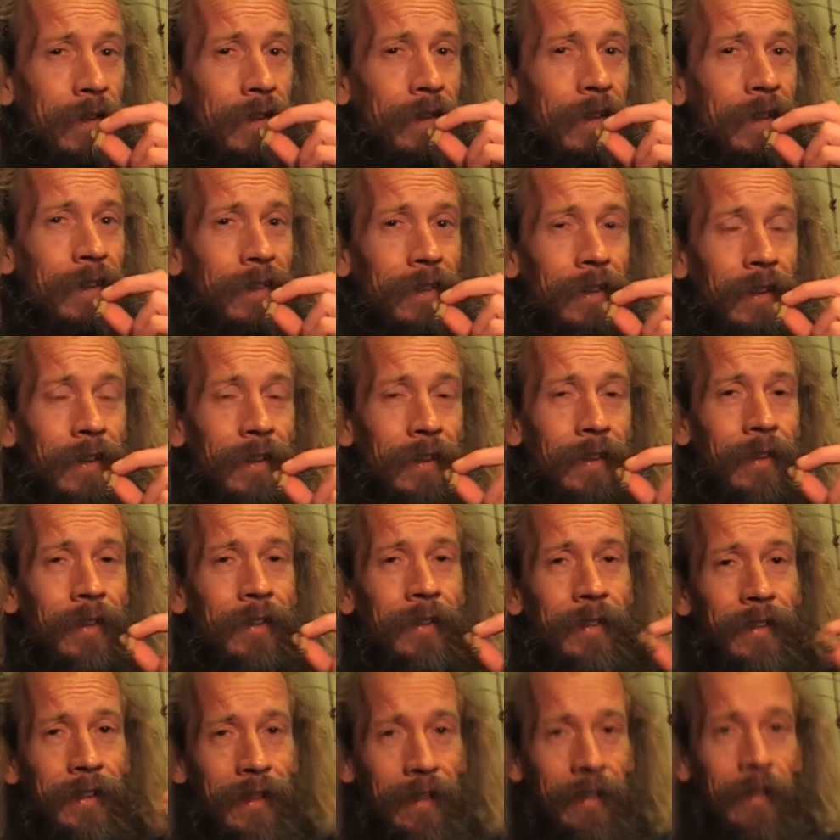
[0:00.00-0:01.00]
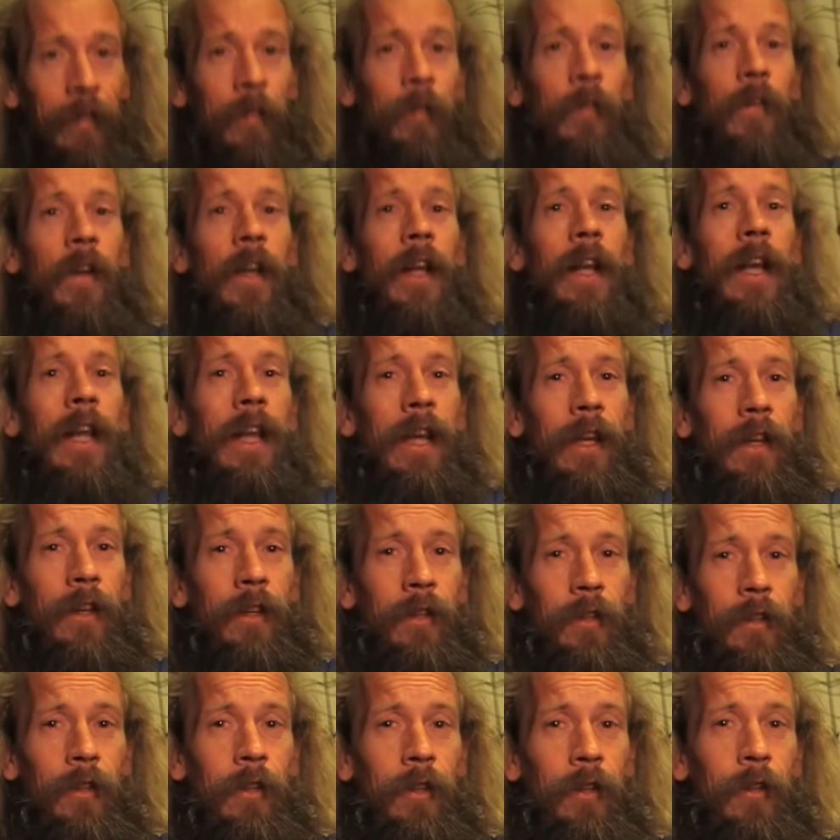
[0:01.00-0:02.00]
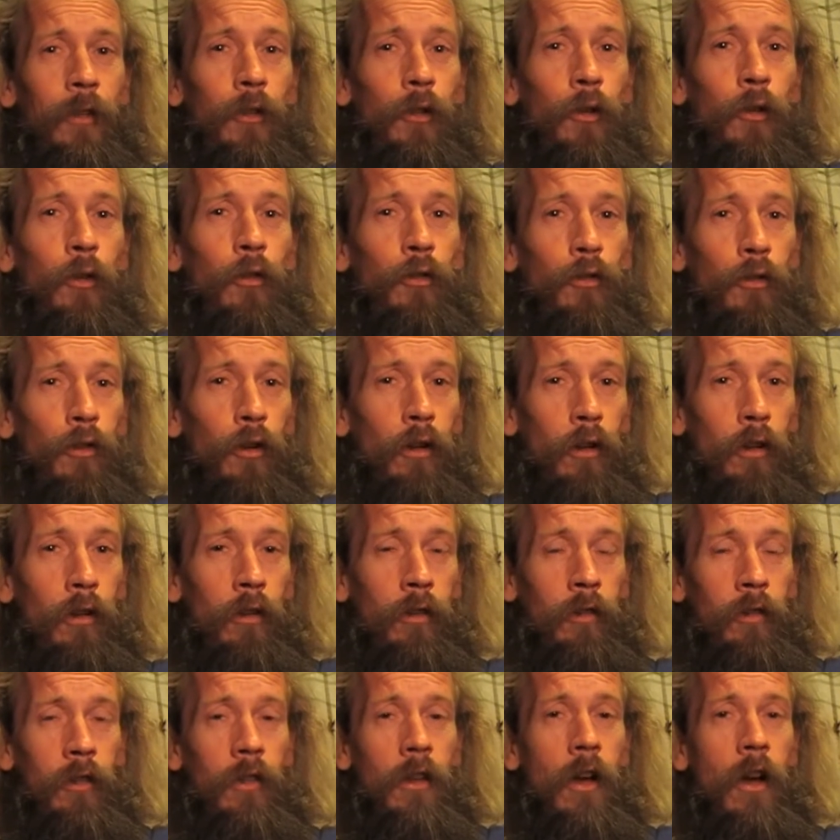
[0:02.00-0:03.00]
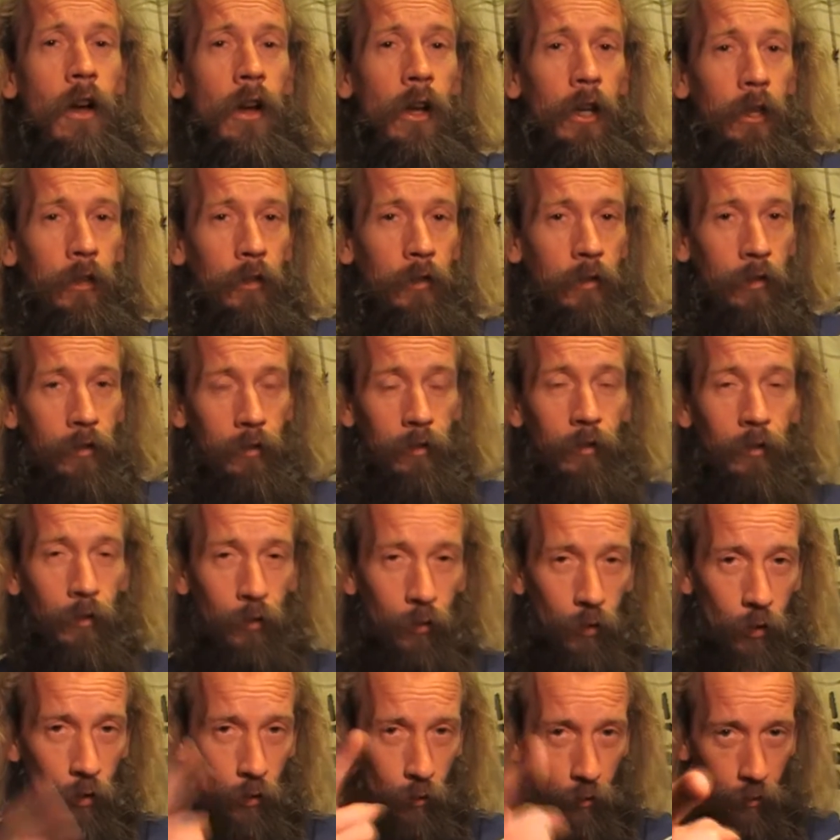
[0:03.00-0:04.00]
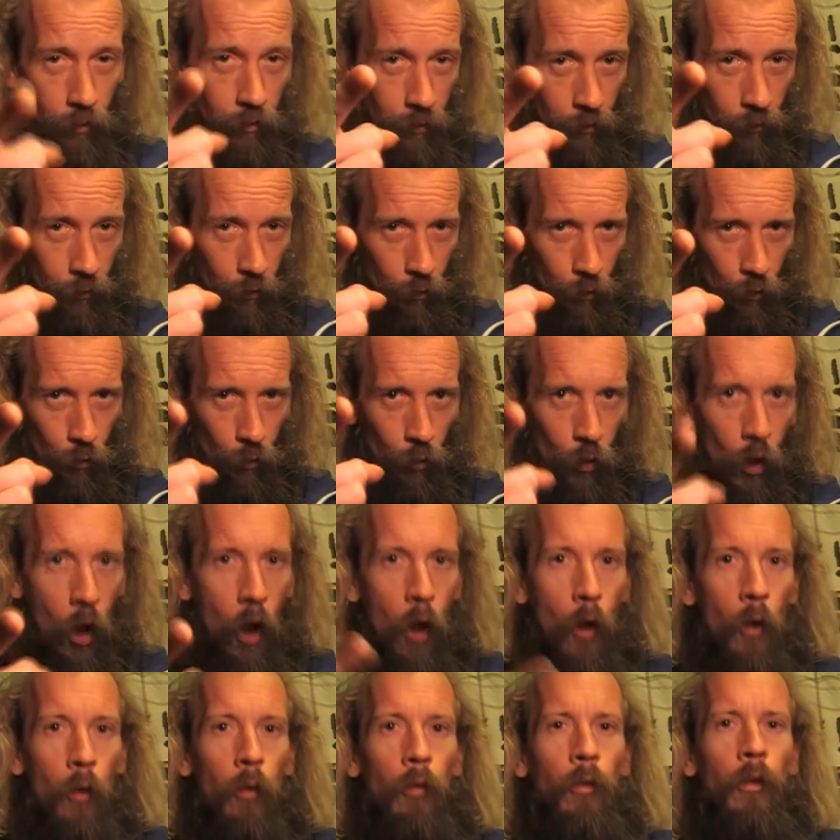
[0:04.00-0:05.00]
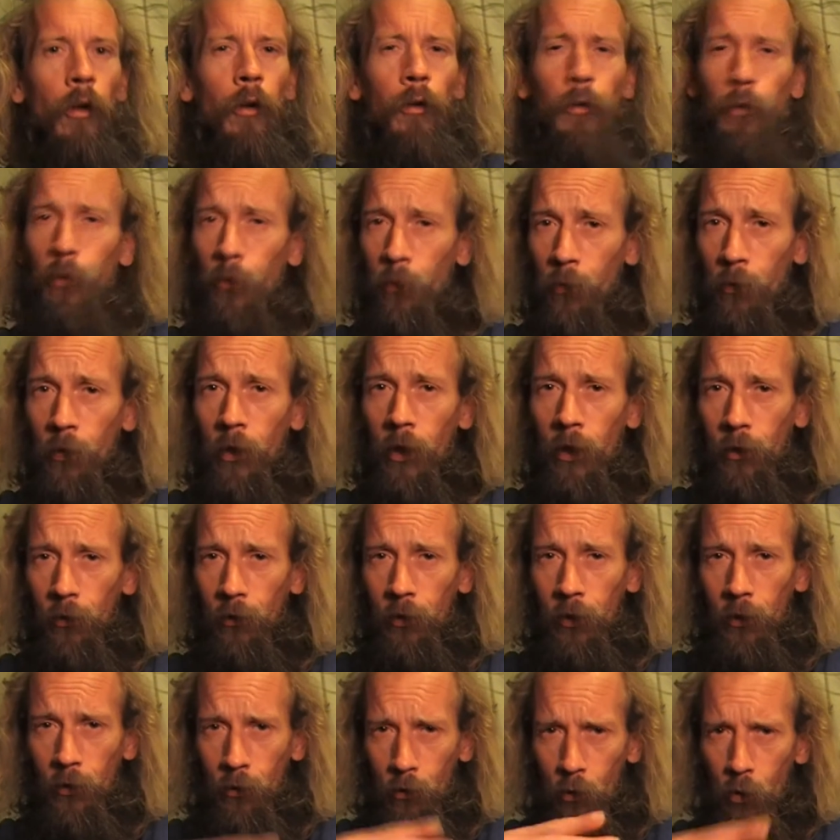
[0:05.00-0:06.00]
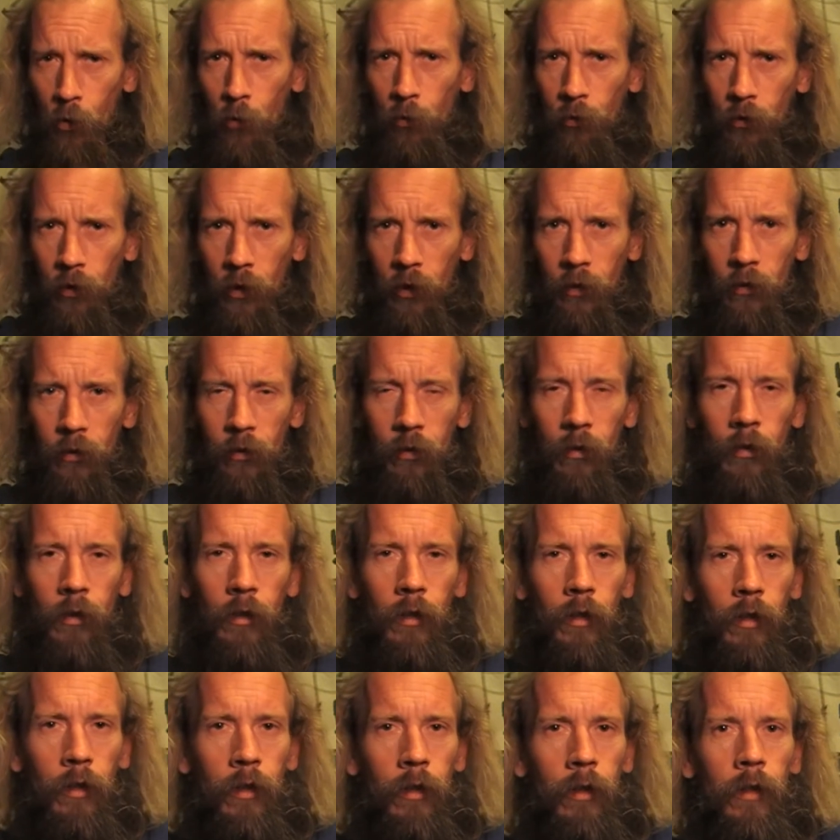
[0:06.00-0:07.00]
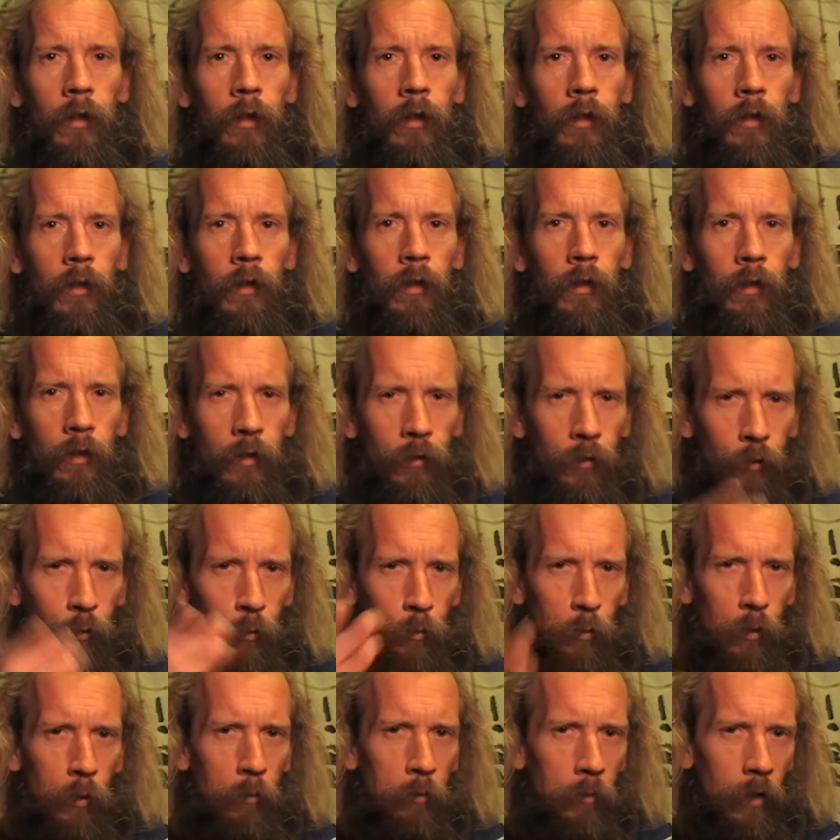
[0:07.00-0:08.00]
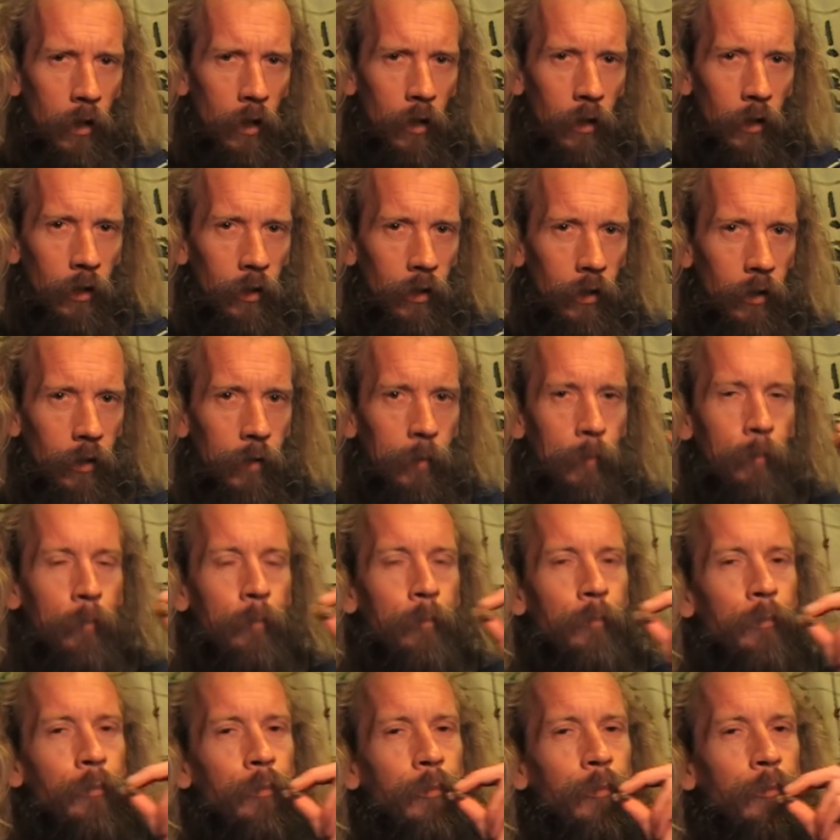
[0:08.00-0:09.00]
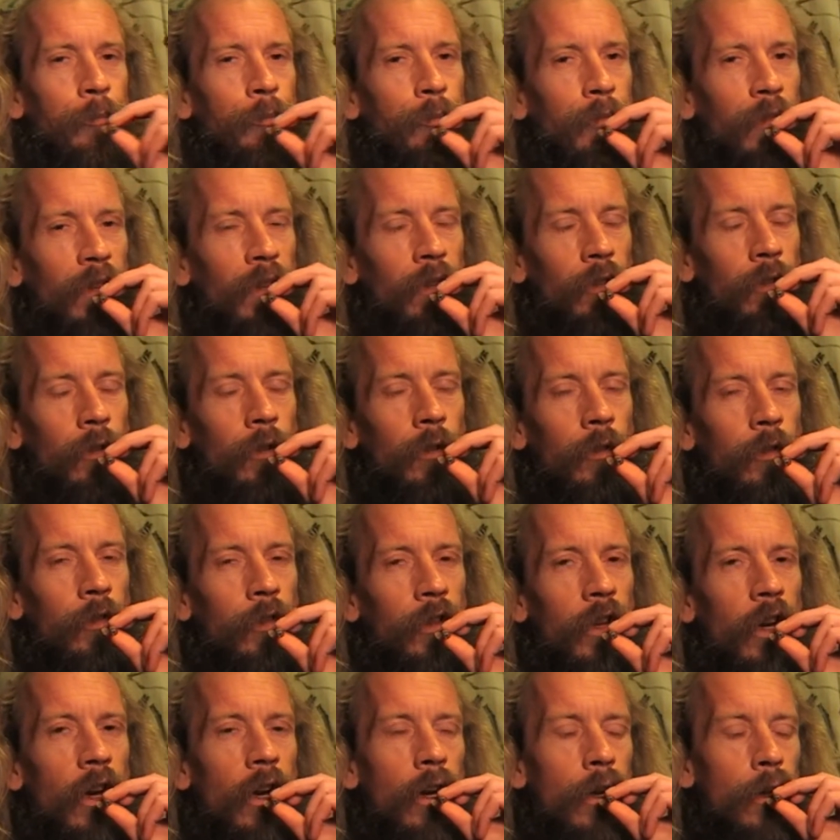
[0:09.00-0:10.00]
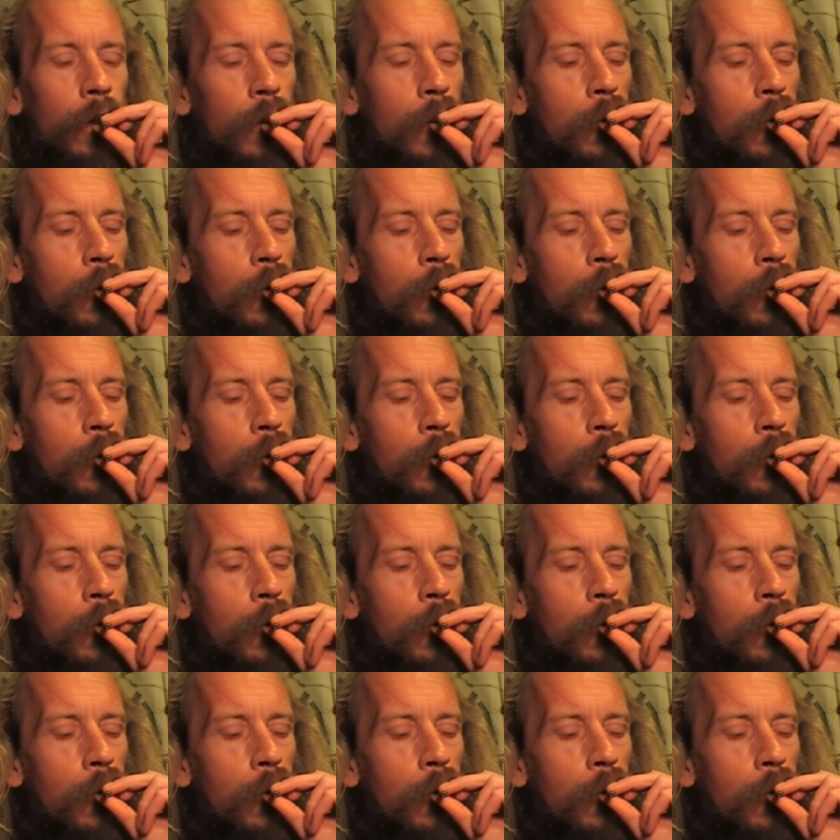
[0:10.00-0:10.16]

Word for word: Get the get the feeling, you know, use your guide, you know. You know, those who feels it knows it. Listen to Bob Marley. Good start.